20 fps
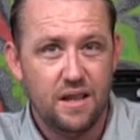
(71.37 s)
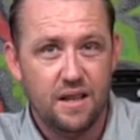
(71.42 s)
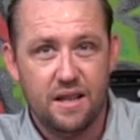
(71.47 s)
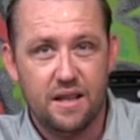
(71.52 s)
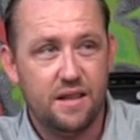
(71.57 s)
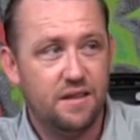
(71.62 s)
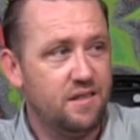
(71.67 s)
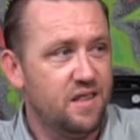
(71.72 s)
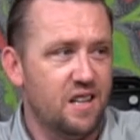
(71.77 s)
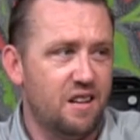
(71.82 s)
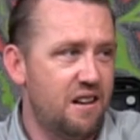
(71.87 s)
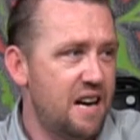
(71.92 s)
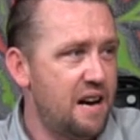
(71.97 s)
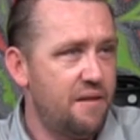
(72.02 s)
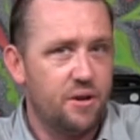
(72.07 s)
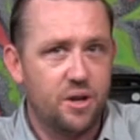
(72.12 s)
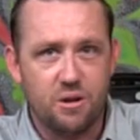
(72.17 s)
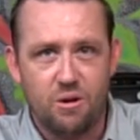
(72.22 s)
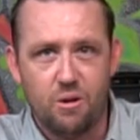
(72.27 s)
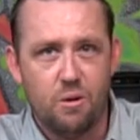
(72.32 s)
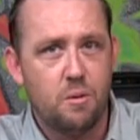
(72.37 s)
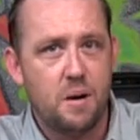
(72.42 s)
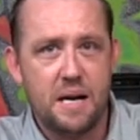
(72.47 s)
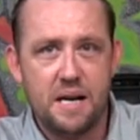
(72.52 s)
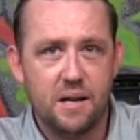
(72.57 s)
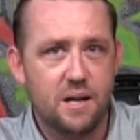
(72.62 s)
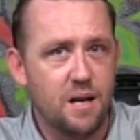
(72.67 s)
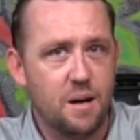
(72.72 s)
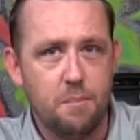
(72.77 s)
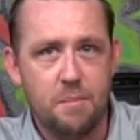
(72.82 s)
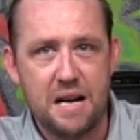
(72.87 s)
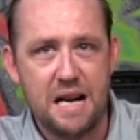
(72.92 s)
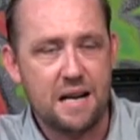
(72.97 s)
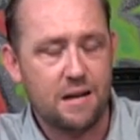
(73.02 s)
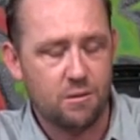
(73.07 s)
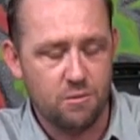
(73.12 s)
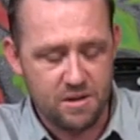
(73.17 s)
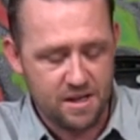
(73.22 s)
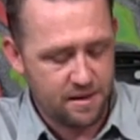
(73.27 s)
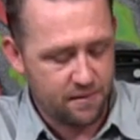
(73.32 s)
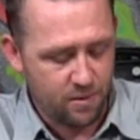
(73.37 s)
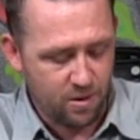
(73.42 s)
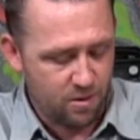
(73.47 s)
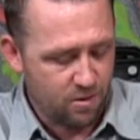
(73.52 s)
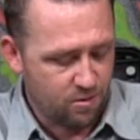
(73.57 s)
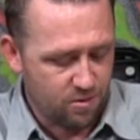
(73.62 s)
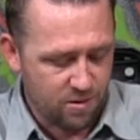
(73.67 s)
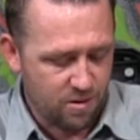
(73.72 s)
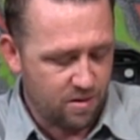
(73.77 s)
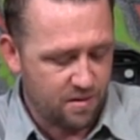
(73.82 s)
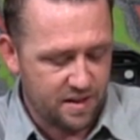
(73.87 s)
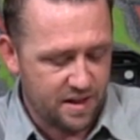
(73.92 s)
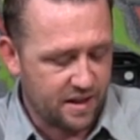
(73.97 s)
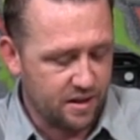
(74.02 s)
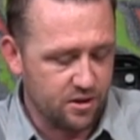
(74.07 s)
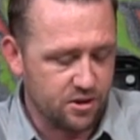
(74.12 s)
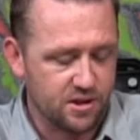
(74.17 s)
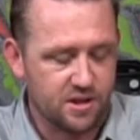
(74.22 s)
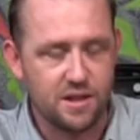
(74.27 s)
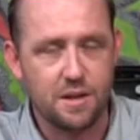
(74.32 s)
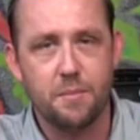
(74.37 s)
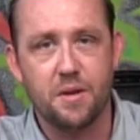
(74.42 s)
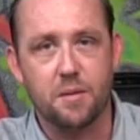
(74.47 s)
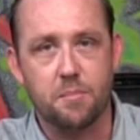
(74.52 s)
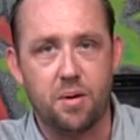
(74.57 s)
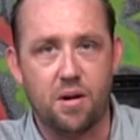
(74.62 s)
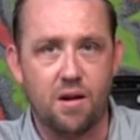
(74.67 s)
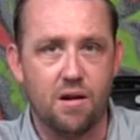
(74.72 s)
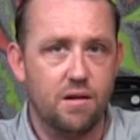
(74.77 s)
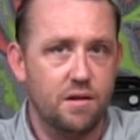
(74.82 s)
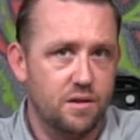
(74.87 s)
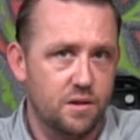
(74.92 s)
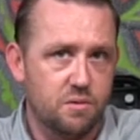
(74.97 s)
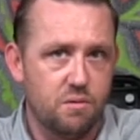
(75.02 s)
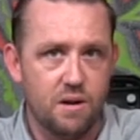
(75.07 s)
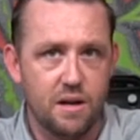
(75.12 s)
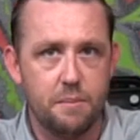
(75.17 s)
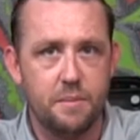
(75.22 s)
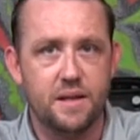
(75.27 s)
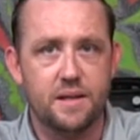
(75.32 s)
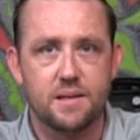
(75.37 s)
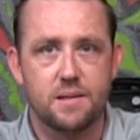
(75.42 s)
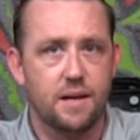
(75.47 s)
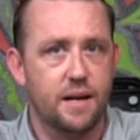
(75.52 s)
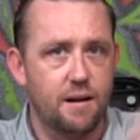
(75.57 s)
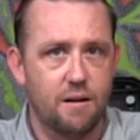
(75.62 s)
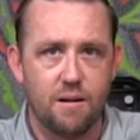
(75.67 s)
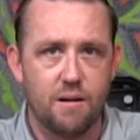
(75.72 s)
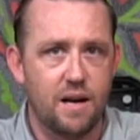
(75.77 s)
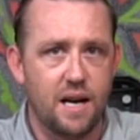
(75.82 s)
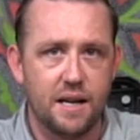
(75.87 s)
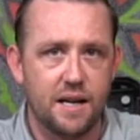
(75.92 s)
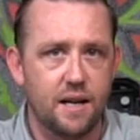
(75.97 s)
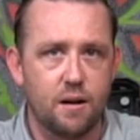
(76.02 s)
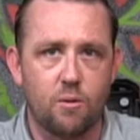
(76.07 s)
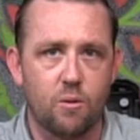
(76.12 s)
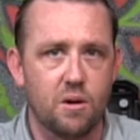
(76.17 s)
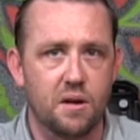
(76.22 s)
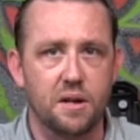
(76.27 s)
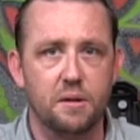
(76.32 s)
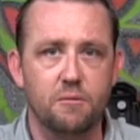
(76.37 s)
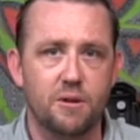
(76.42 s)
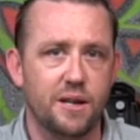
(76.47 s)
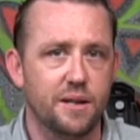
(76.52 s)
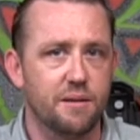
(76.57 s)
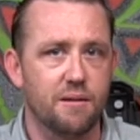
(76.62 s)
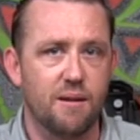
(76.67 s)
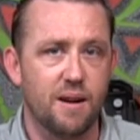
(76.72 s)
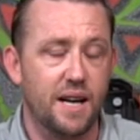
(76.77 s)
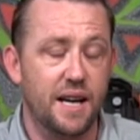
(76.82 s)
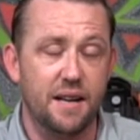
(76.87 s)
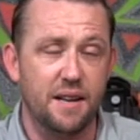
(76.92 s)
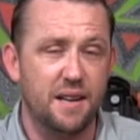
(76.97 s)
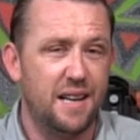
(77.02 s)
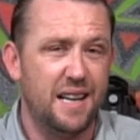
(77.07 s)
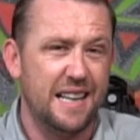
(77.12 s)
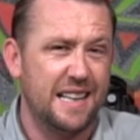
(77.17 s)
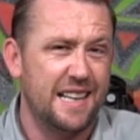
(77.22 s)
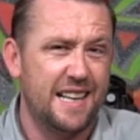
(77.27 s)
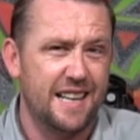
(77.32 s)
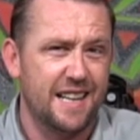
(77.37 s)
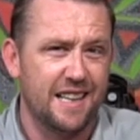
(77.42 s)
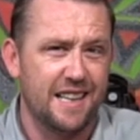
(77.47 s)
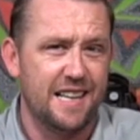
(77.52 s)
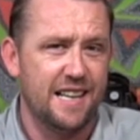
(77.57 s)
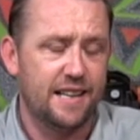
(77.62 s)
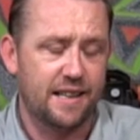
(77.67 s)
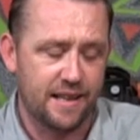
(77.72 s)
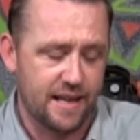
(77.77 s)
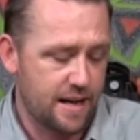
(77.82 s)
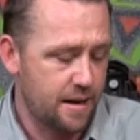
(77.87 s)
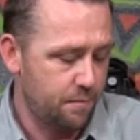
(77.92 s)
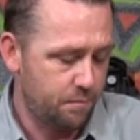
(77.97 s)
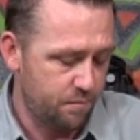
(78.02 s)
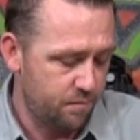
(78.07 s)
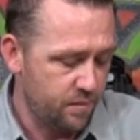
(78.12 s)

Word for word: and you know have it go away and come back or whatever or they can just send me the part and 20 minutes later i got a working welder again i kind of like that